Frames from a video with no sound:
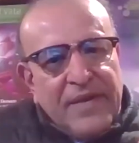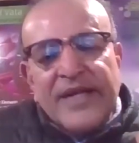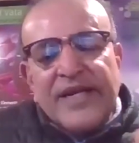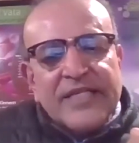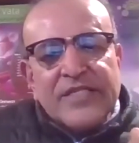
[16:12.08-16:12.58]

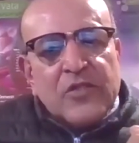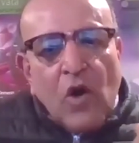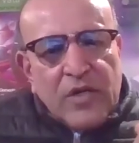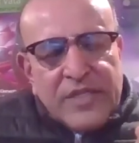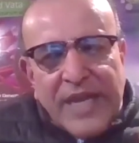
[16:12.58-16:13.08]
It is
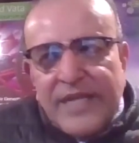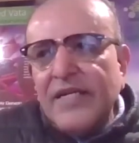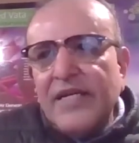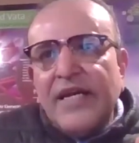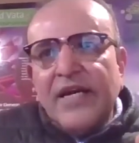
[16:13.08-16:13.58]
not that
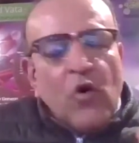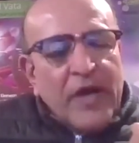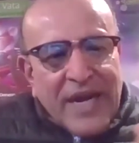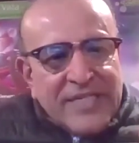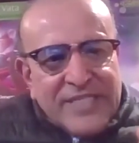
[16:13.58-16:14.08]

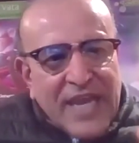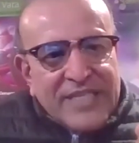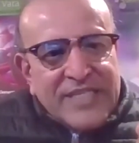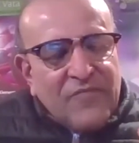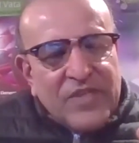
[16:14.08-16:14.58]
rocket
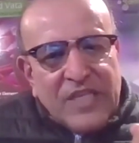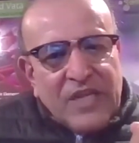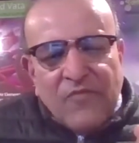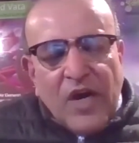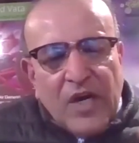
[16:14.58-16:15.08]
science that within
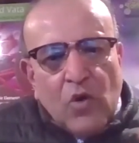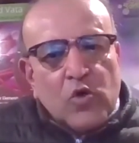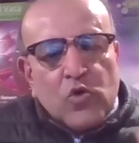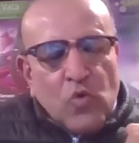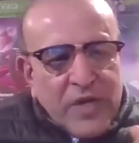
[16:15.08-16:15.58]
1
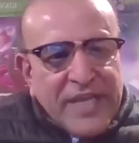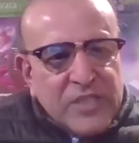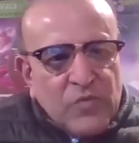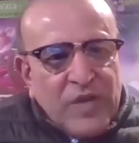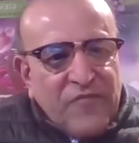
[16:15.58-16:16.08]
or 2
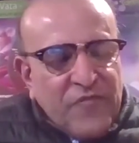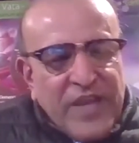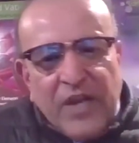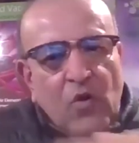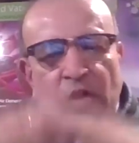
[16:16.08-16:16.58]
days you will
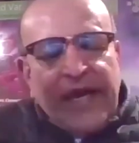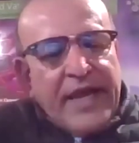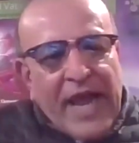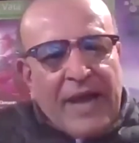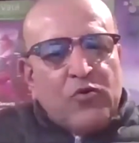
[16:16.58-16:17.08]
feel, okay,
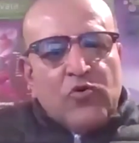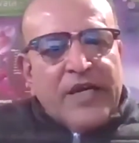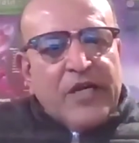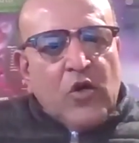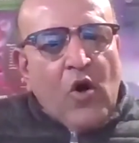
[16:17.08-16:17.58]
I am
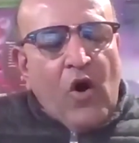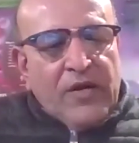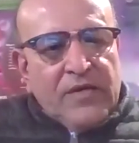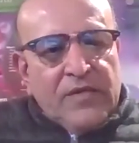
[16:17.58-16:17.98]
totally cured.